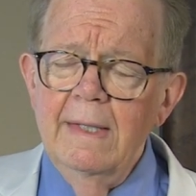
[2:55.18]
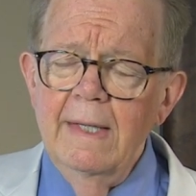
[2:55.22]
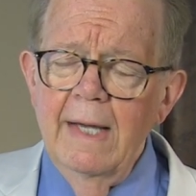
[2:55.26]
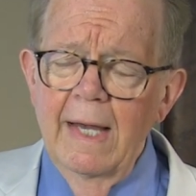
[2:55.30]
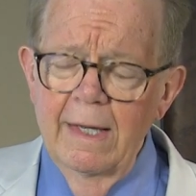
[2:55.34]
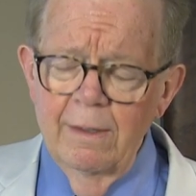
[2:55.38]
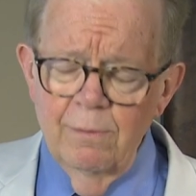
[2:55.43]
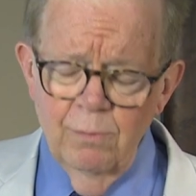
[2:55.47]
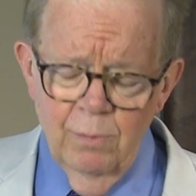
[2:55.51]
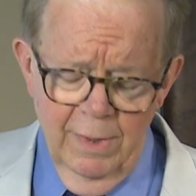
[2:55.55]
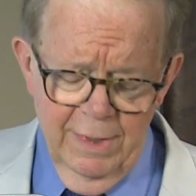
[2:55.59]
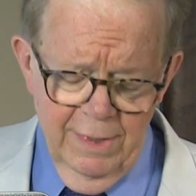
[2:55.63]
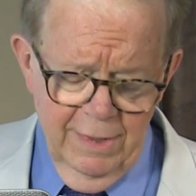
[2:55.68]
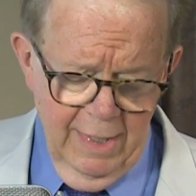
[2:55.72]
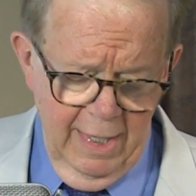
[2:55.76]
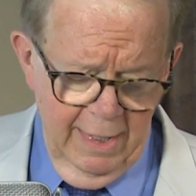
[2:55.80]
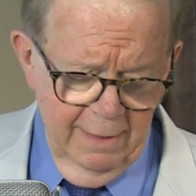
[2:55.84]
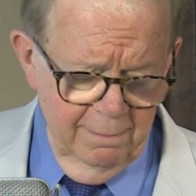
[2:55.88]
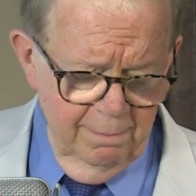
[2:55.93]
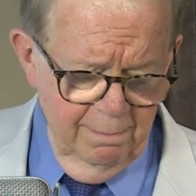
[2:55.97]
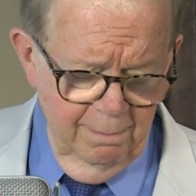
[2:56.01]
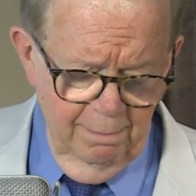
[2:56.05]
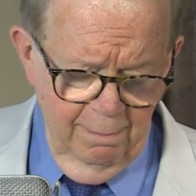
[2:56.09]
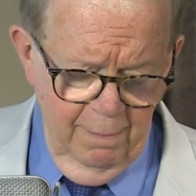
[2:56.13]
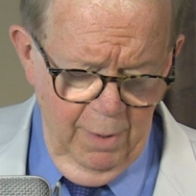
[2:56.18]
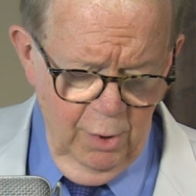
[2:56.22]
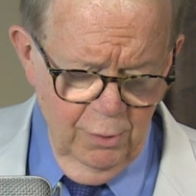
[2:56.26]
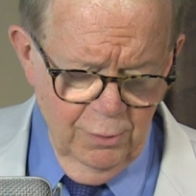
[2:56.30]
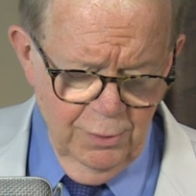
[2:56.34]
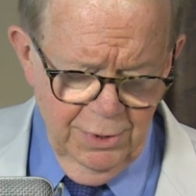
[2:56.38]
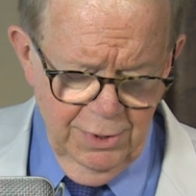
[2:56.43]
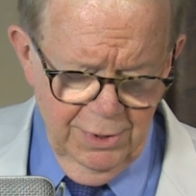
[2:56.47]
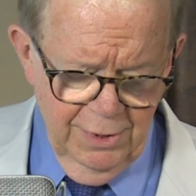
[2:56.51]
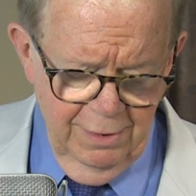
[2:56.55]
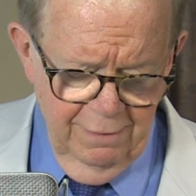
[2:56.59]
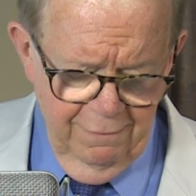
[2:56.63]
and with
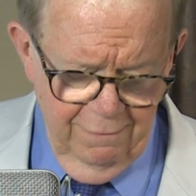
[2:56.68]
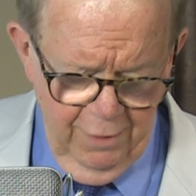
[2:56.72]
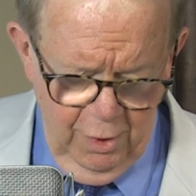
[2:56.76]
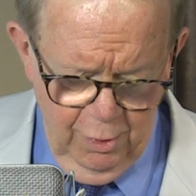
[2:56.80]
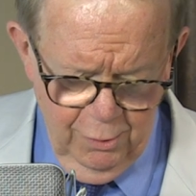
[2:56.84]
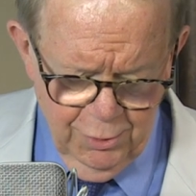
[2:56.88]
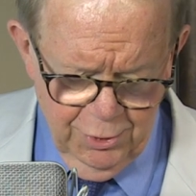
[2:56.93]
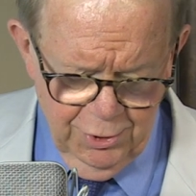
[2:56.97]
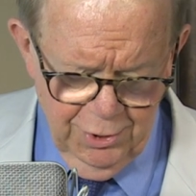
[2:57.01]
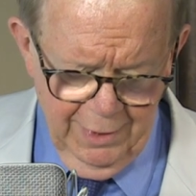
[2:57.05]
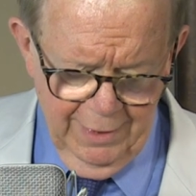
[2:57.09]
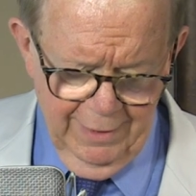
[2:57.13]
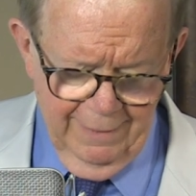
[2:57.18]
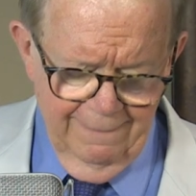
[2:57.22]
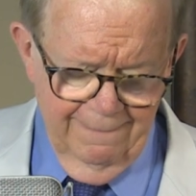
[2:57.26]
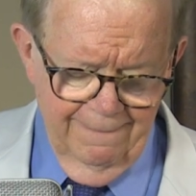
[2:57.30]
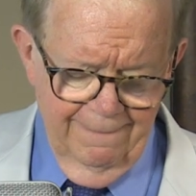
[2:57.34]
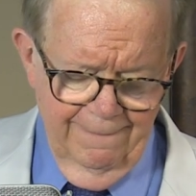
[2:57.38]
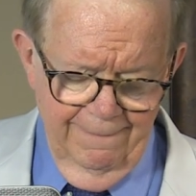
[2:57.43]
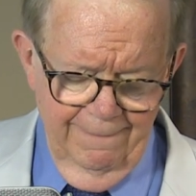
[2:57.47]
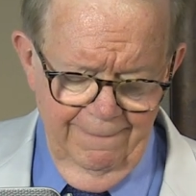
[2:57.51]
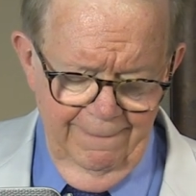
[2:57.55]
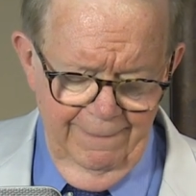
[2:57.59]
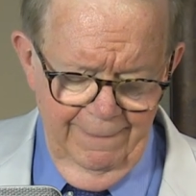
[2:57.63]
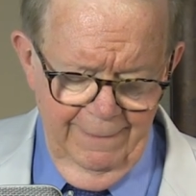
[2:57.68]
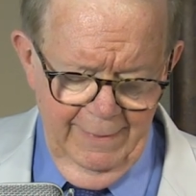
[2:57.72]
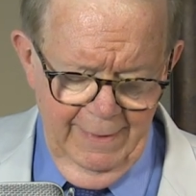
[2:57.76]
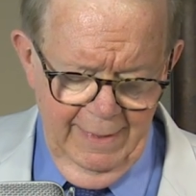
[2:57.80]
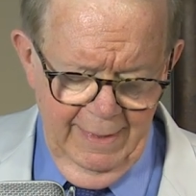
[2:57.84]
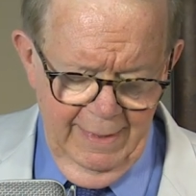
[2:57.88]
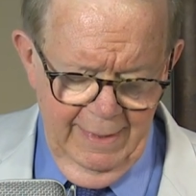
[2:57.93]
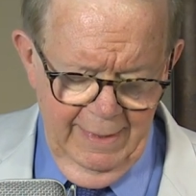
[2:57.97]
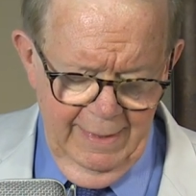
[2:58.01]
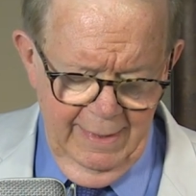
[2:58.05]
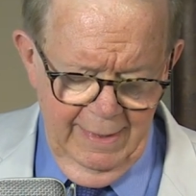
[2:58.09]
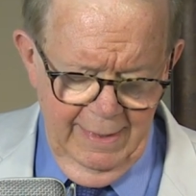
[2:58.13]
utmost devotion.
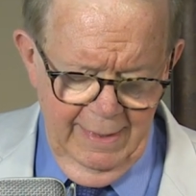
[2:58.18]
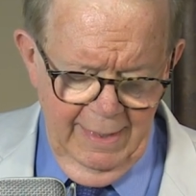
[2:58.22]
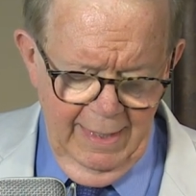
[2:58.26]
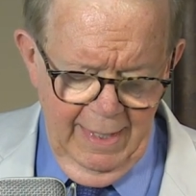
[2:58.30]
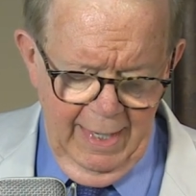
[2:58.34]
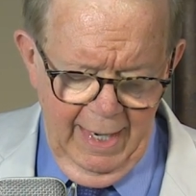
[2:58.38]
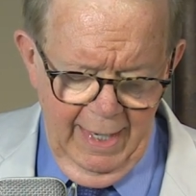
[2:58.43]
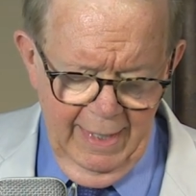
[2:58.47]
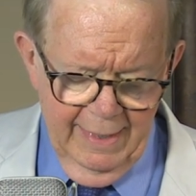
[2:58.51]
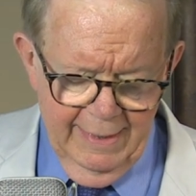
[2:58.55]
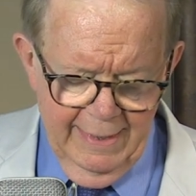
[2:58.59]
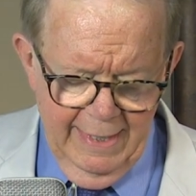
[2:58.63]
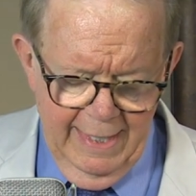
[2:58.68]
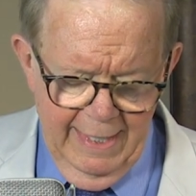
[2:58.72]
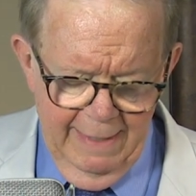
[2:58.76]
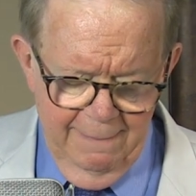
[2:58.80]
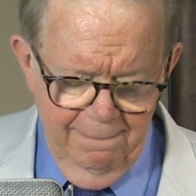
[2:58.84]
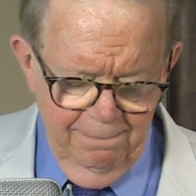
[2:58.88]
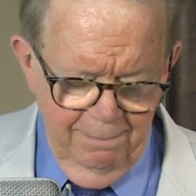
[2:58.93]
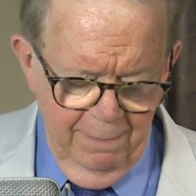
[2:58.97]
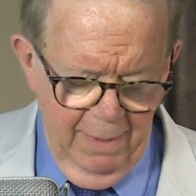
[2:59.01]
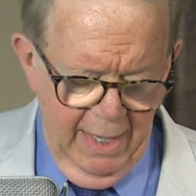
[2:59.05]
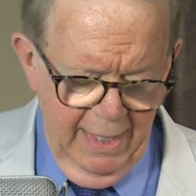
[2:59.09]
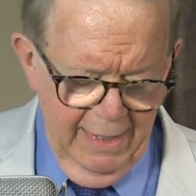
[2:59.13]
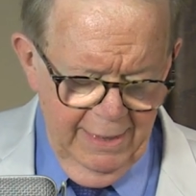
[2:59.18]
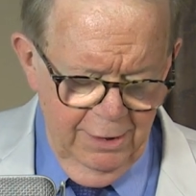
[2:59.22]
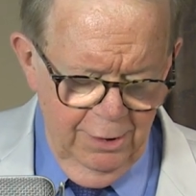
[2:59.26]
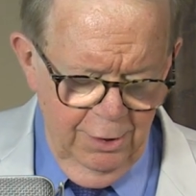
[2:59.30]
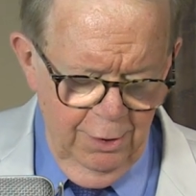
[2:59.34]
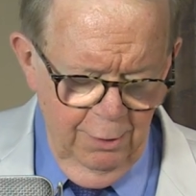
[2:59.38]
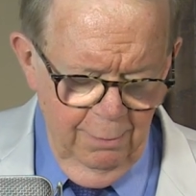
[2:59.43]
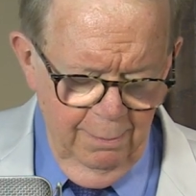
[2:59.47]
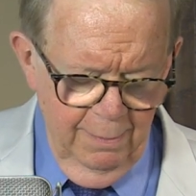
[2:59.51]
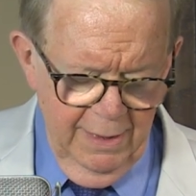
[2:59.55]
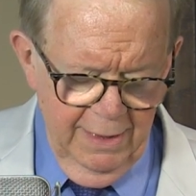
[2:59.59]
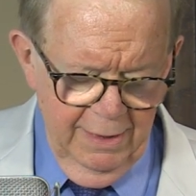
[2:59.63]
I keep my
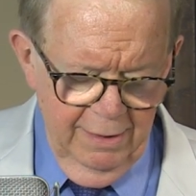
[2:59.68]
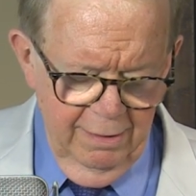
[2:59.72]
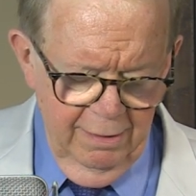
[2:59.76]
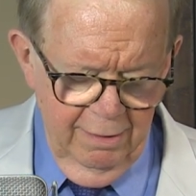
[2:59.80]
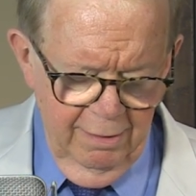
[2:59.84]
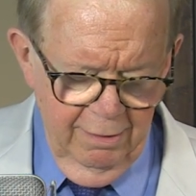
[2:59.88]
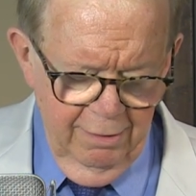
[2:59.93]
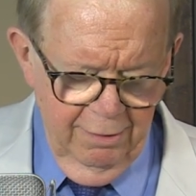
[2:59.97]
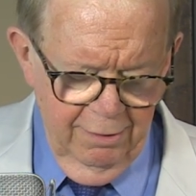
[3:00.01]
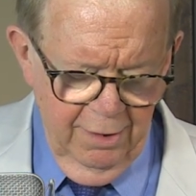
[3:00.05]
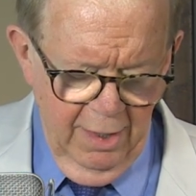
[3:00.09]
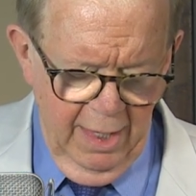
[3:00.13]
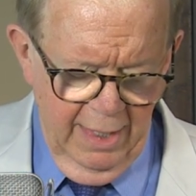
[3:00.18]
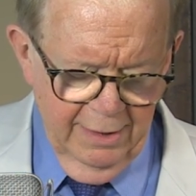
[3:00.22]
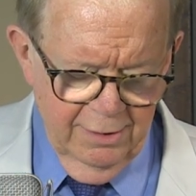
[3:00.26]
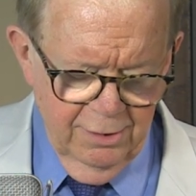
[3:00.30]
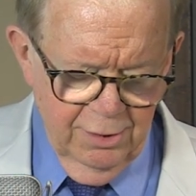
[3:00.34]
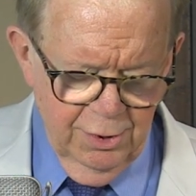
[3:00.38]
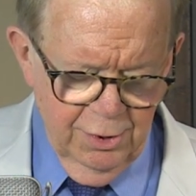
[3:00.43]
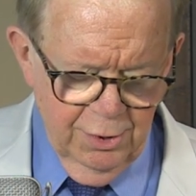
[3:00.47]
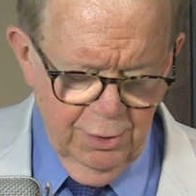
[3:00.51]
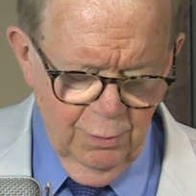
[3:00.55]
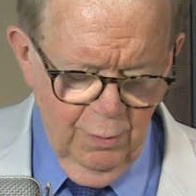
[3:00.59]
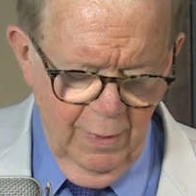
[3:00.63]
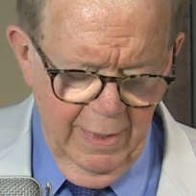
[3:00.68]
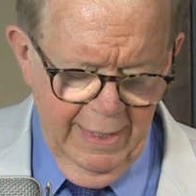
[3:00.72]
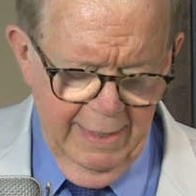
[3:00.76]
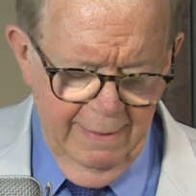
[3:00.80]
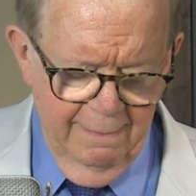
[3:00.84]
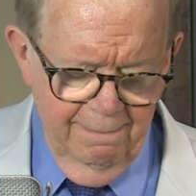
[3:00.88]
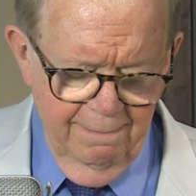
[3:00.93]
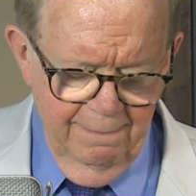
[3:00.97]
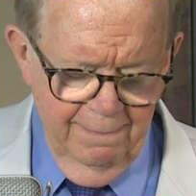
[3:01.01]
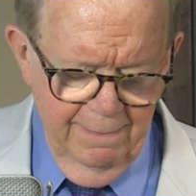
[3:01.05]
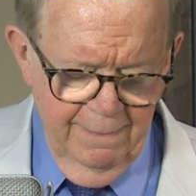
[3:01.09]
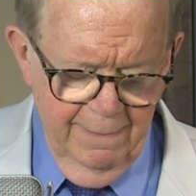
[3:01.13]
human thought
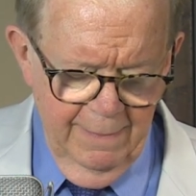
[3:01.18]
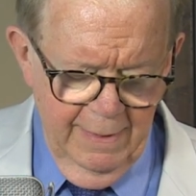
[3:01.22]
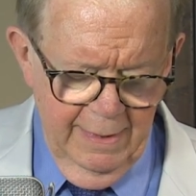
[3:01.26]
stream